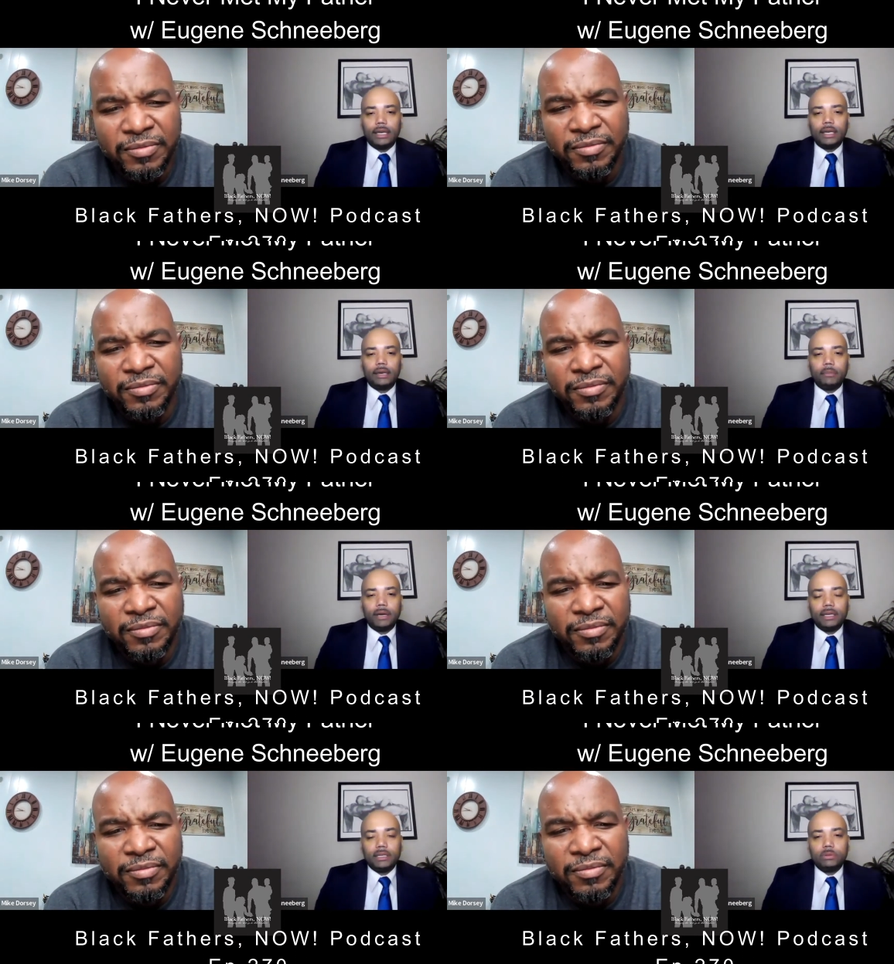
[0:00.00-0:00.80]
Speaker 1: and,
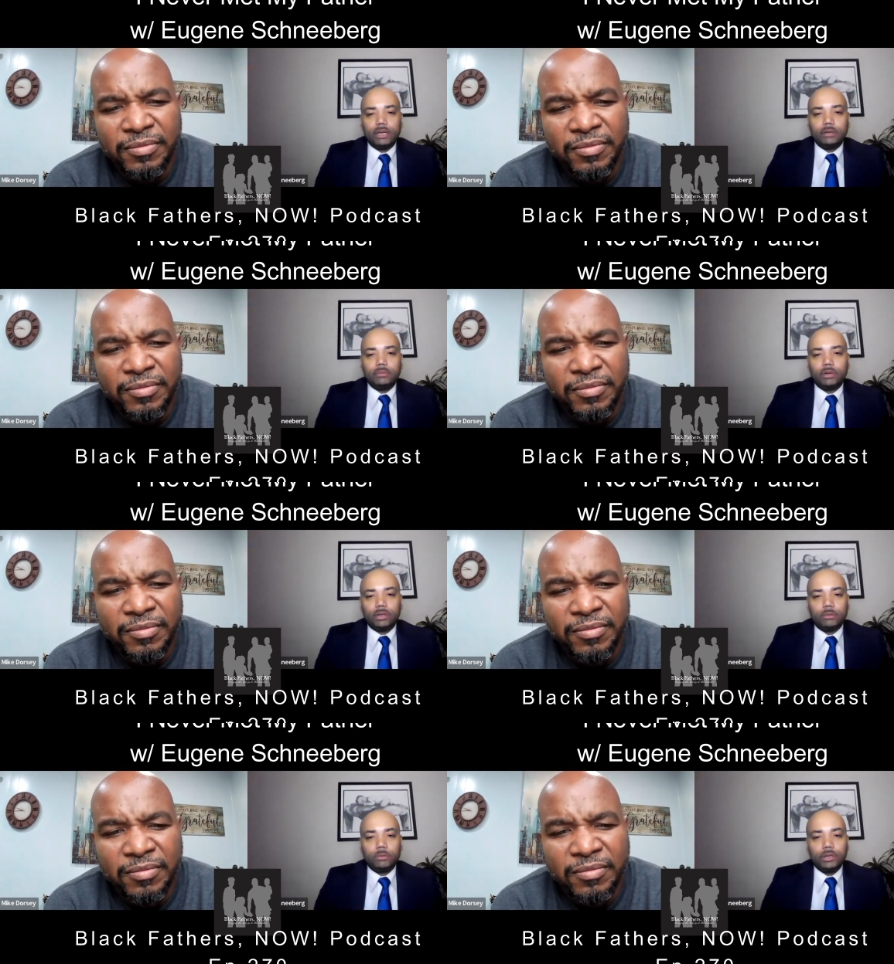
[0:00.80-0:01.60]
and Mike, guess where I ended up
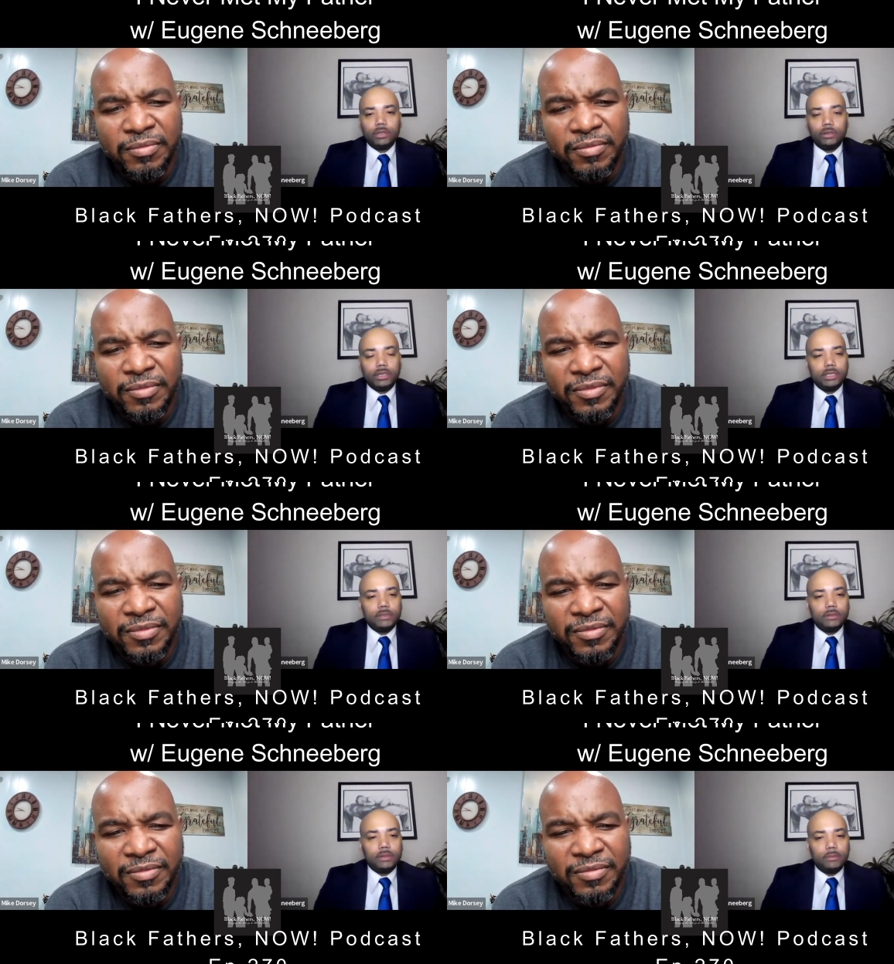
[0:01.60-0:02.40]
working? Working on
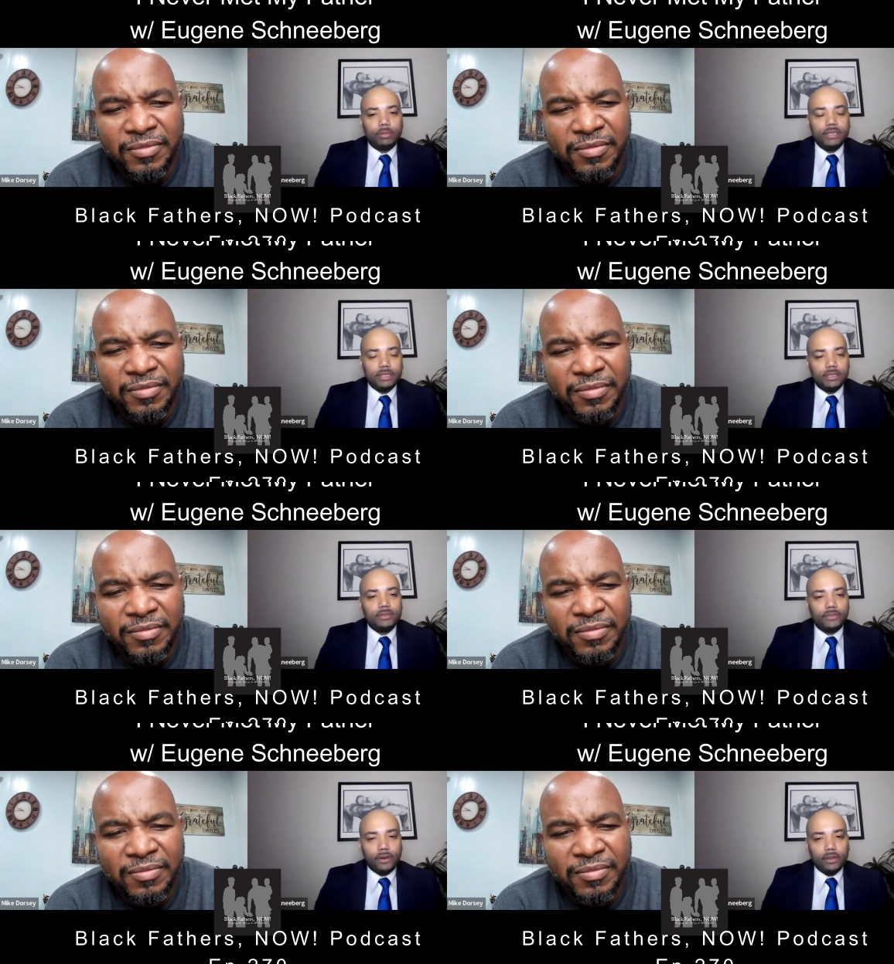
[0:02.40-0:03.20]
his the
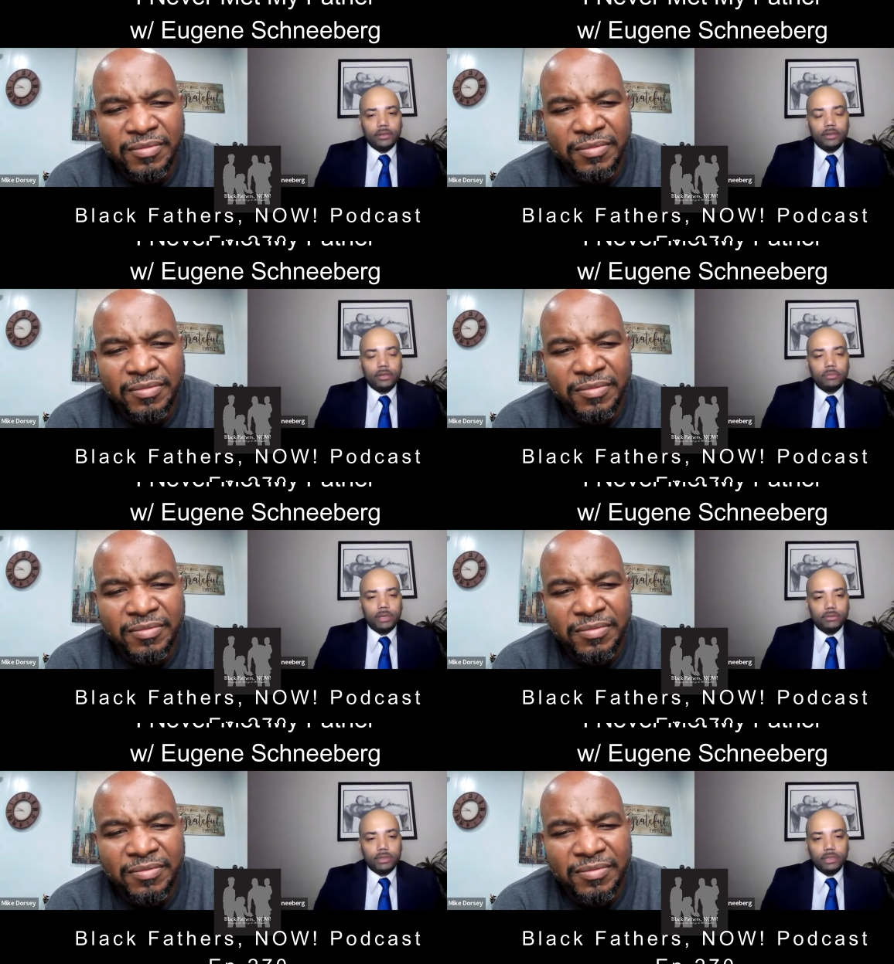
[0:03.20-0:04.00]
president's fatherhood
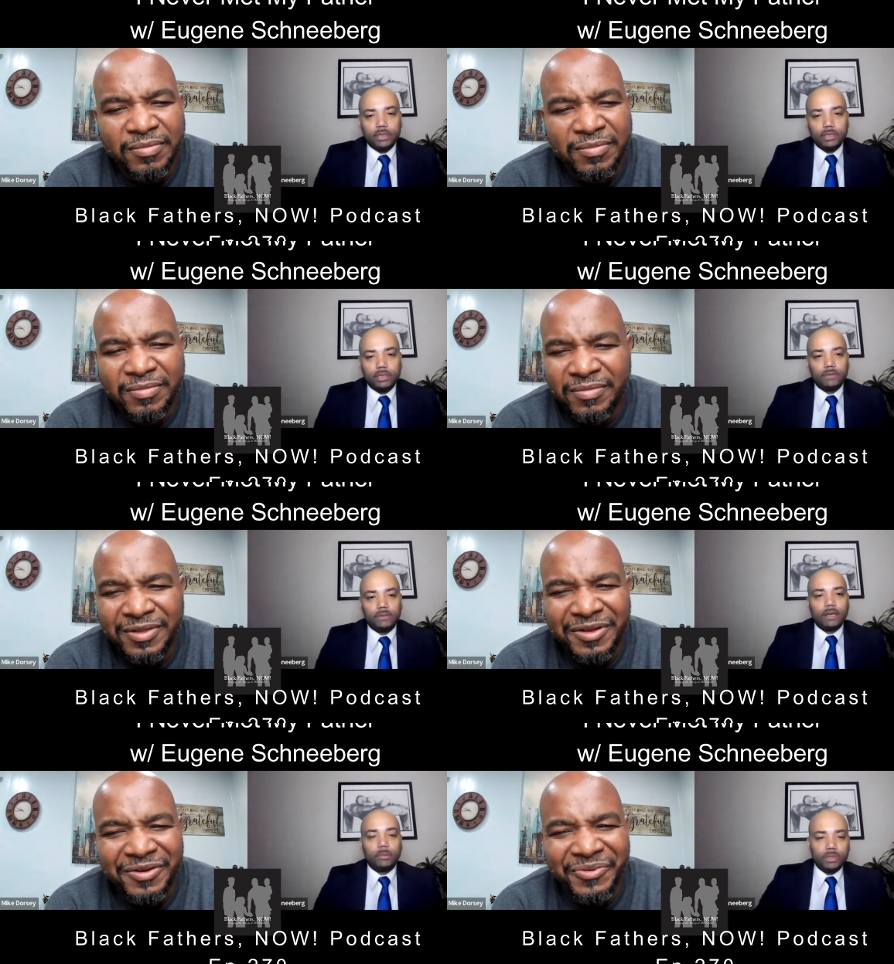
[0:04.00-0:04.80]
and mentoring
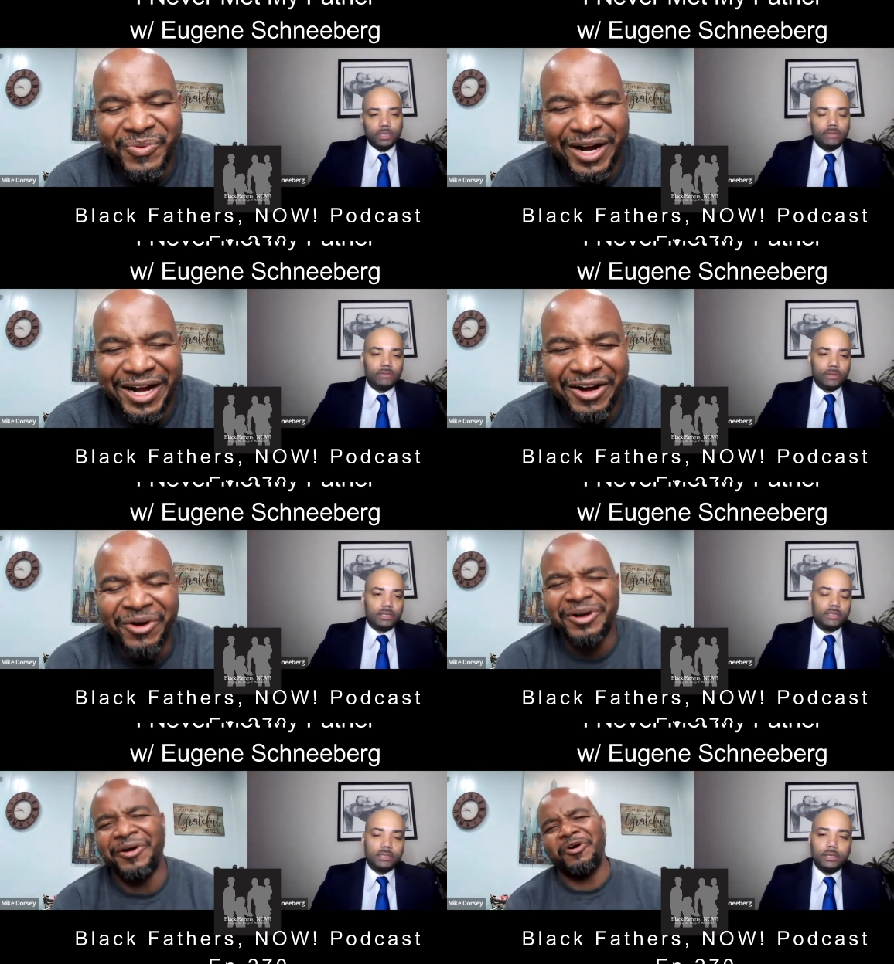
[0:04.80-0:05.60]
initiative, helping. Wow,
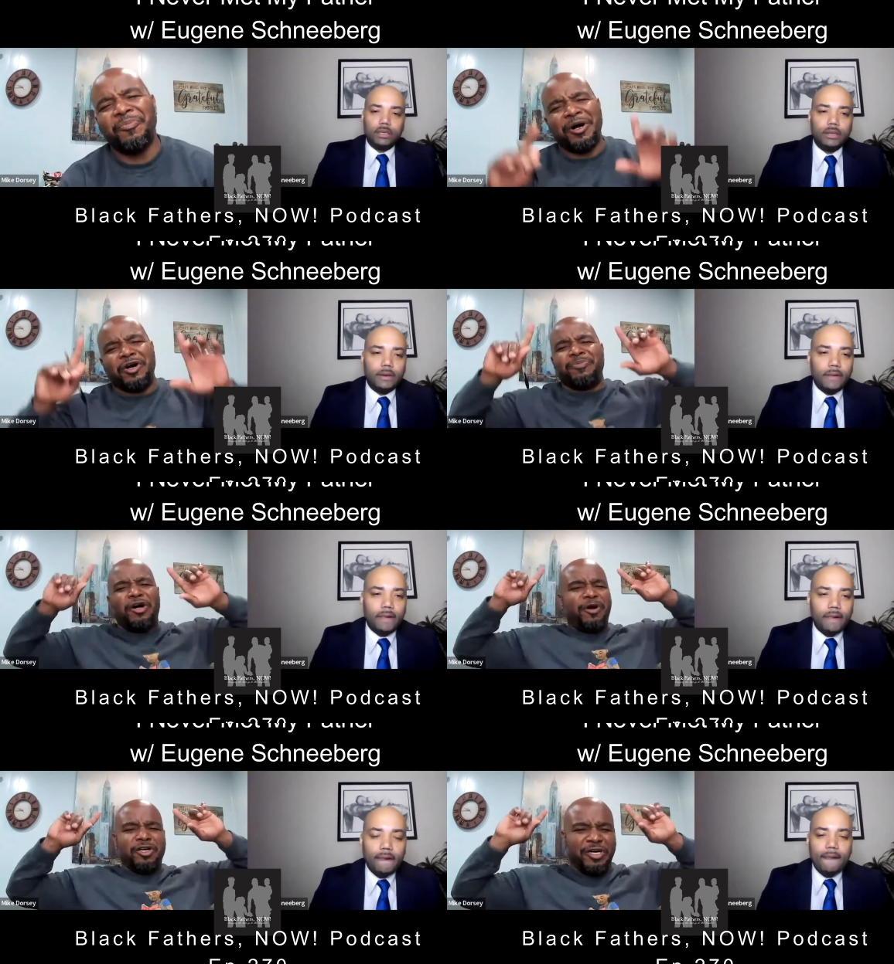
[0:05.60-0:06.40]
hold on, hold on,
Speaker 2: pause, pause,
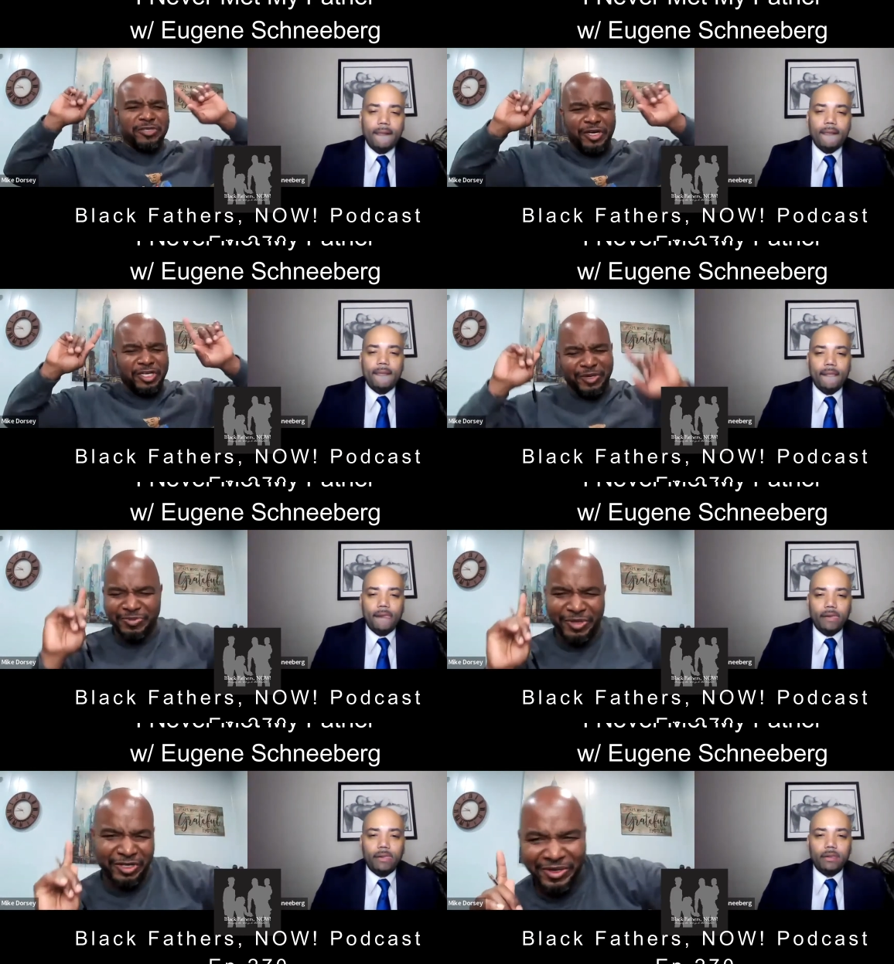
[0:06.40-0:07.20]
pause, pause, pause, pause,
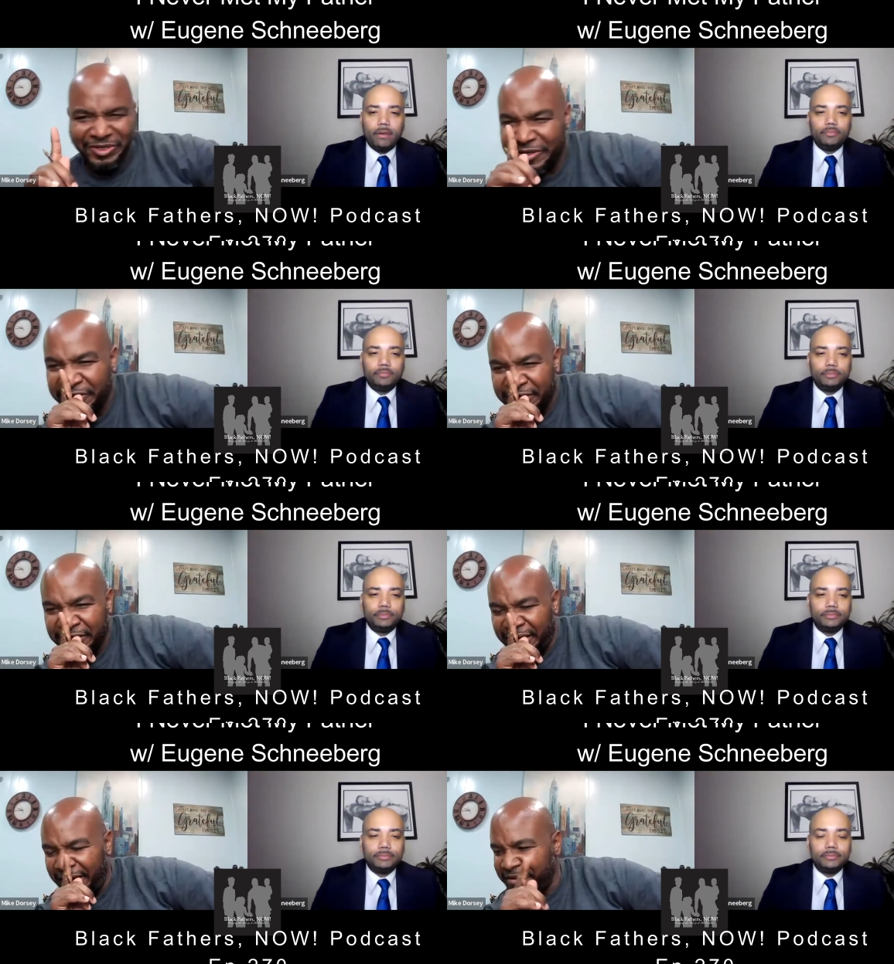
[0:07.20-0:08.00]
pause, pause.
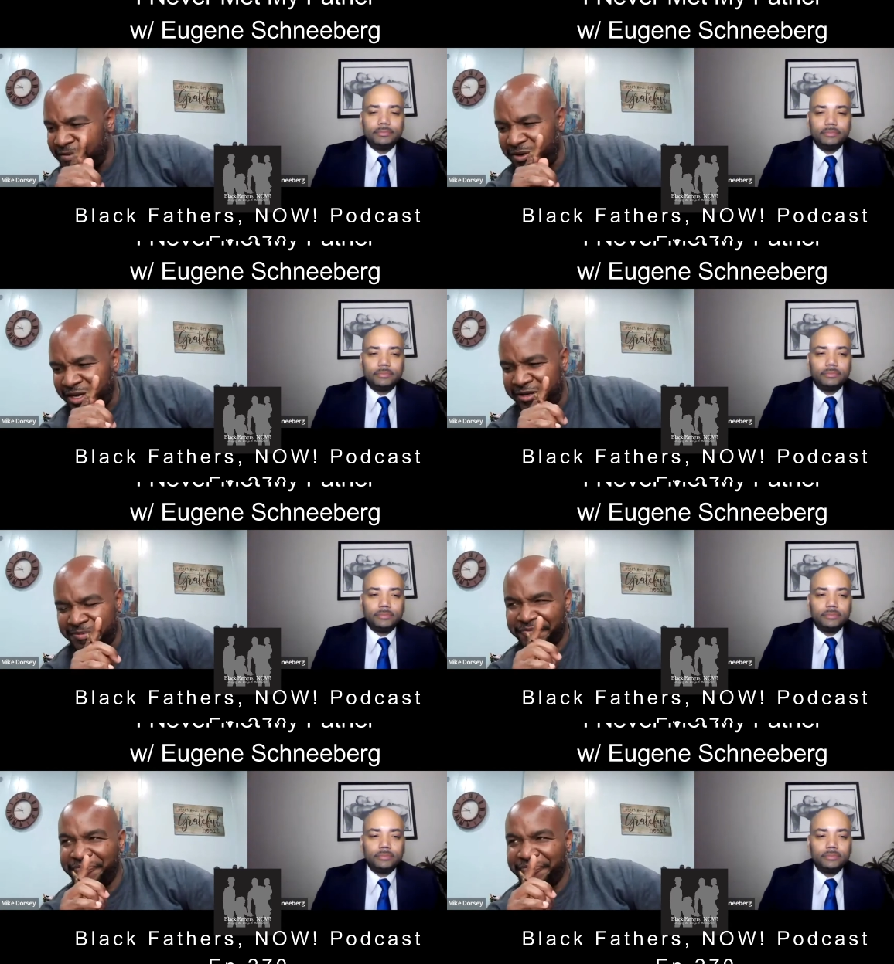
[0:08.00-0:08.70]
Like, okay,